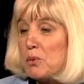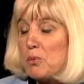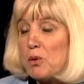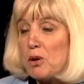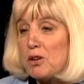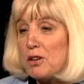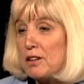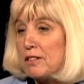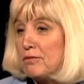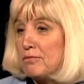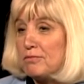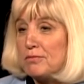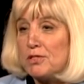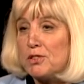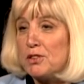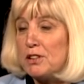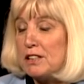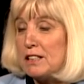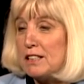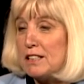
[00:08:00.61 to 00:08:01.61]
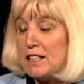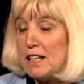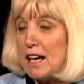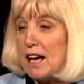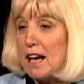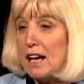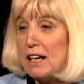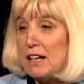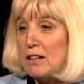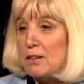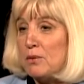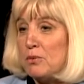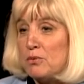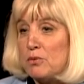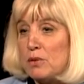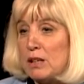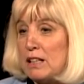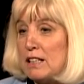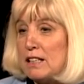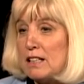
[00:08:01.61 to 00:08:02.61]
work during the day,
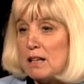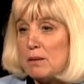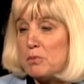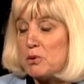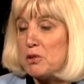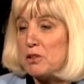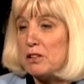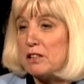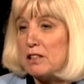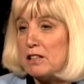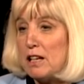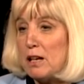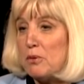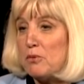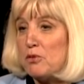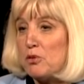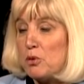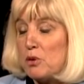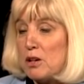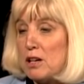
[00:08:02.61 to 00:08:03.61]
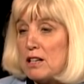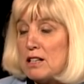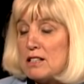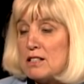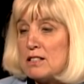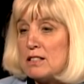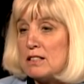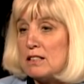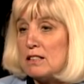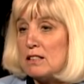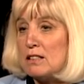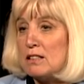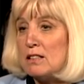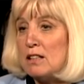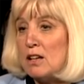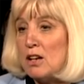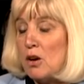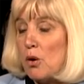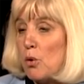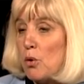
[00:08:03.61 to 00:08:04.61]
anytime during the day for us,
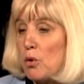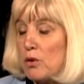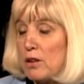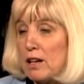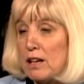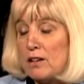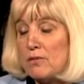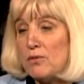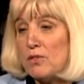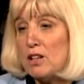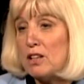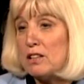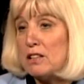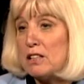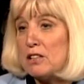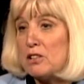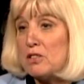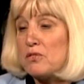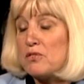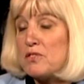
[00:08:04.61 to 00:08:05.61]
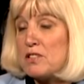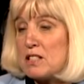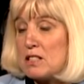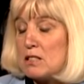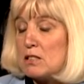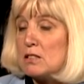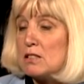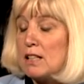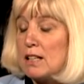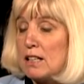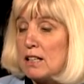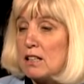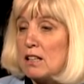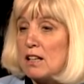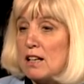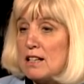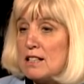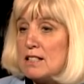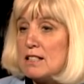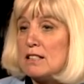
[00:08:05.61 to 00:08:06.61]
or they can volunteer to facilitate a
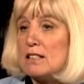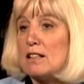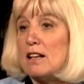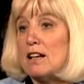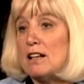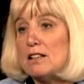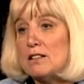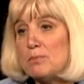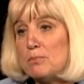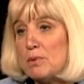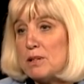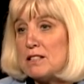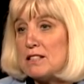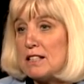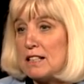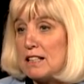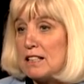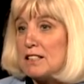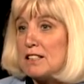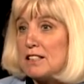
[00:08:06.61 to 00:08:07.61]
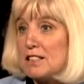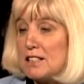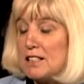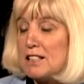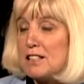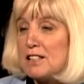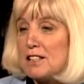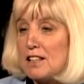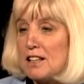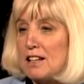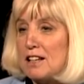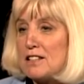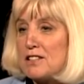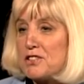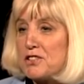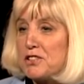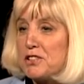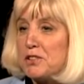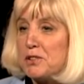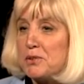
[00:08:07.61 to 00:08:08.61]
class at night. Plus, they get to attend the class
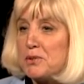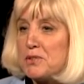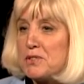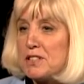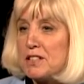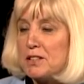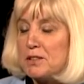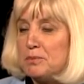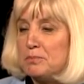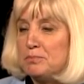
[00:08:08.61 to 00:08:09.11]
too. So